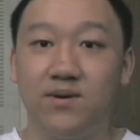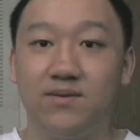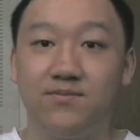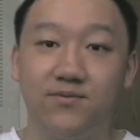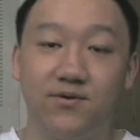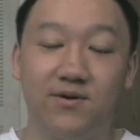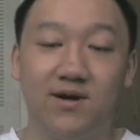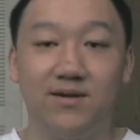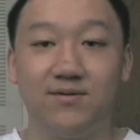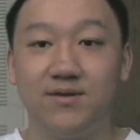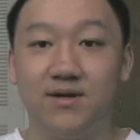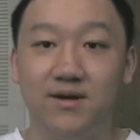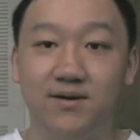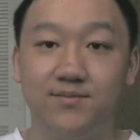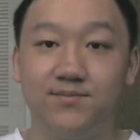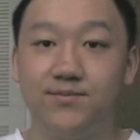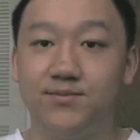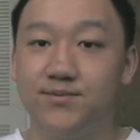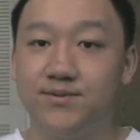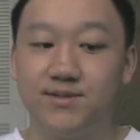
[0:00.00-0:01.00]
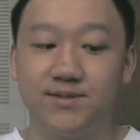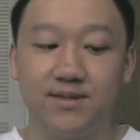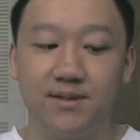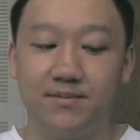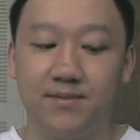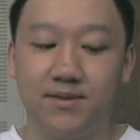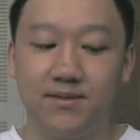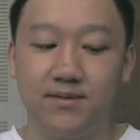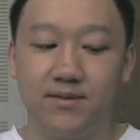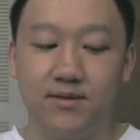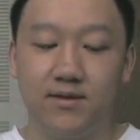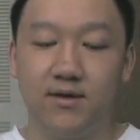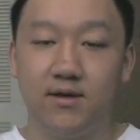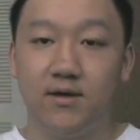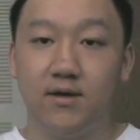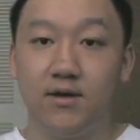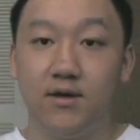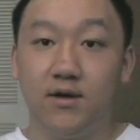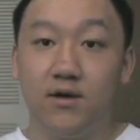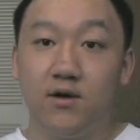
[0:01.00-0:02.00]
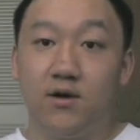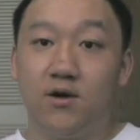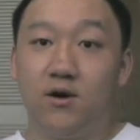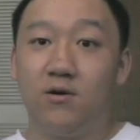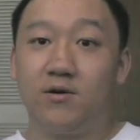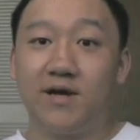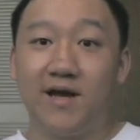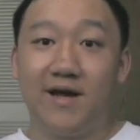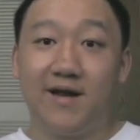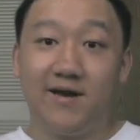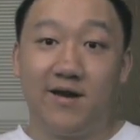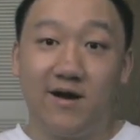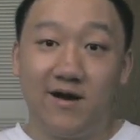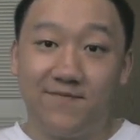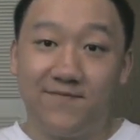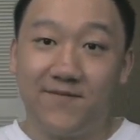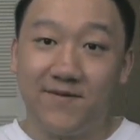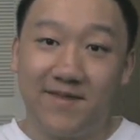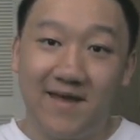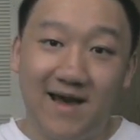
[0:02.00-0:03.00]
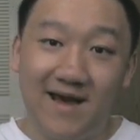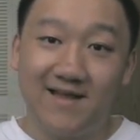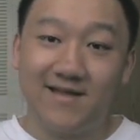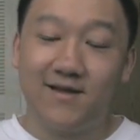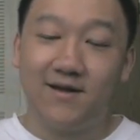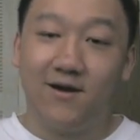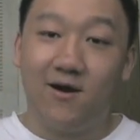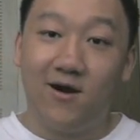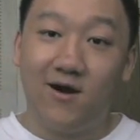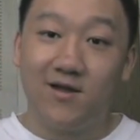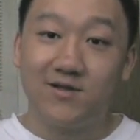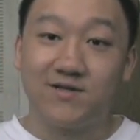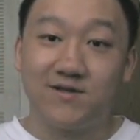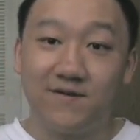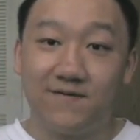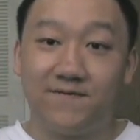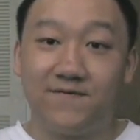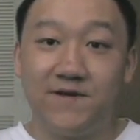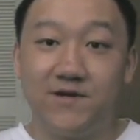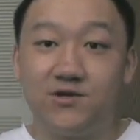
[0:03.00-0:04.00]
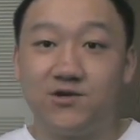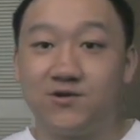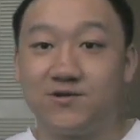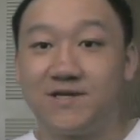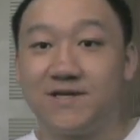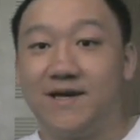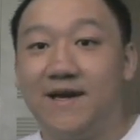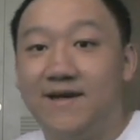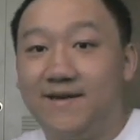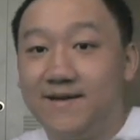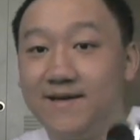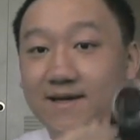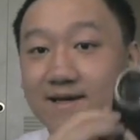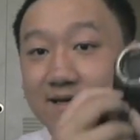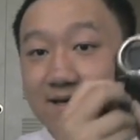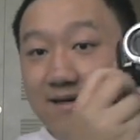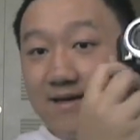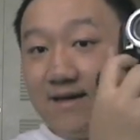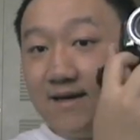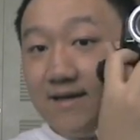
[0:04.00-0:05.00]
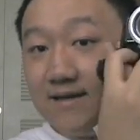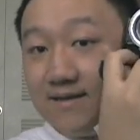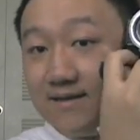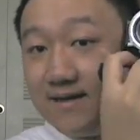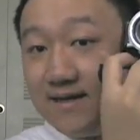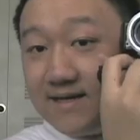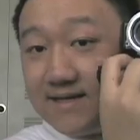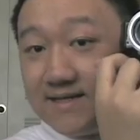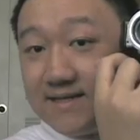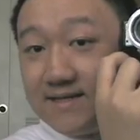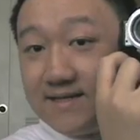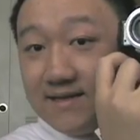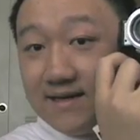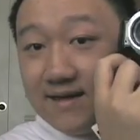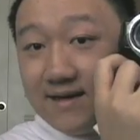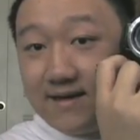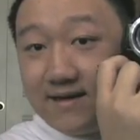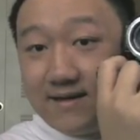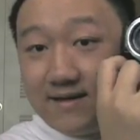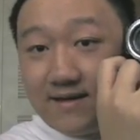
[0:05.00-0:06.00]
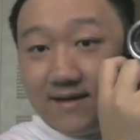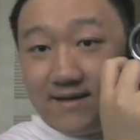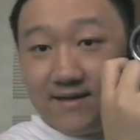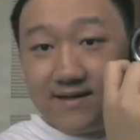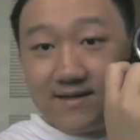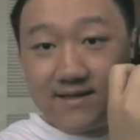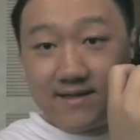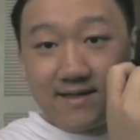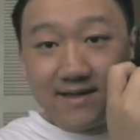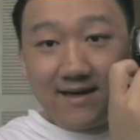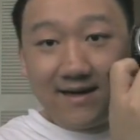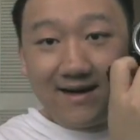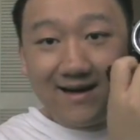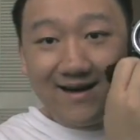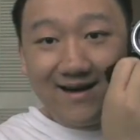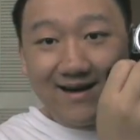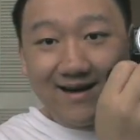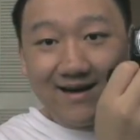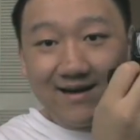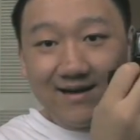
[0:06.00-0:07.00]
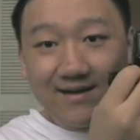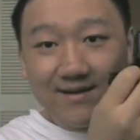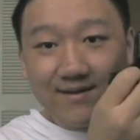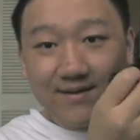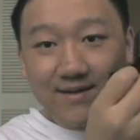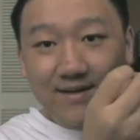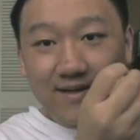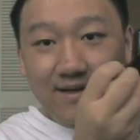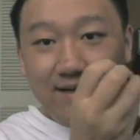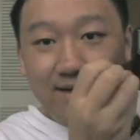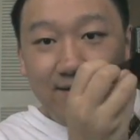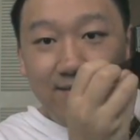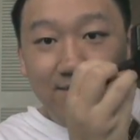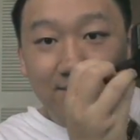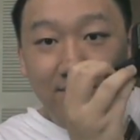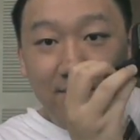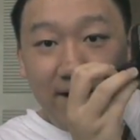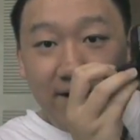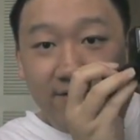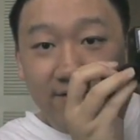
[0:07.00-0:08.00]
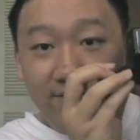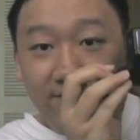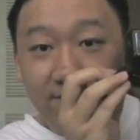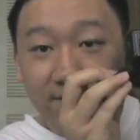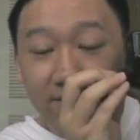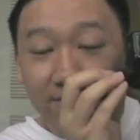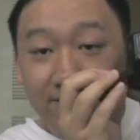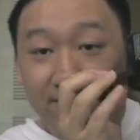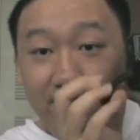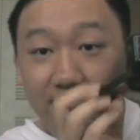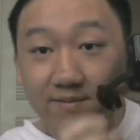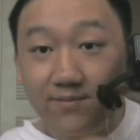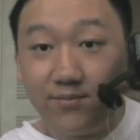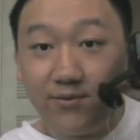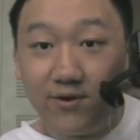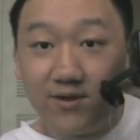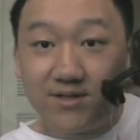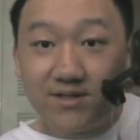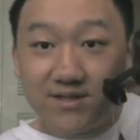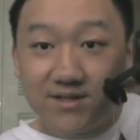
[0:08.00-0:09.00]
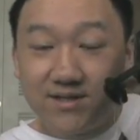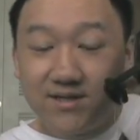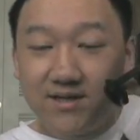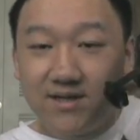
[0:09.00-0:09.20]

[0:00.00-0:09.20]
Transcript: up around there. So. Okay, enough for that. On to the features again. This is a microphone input,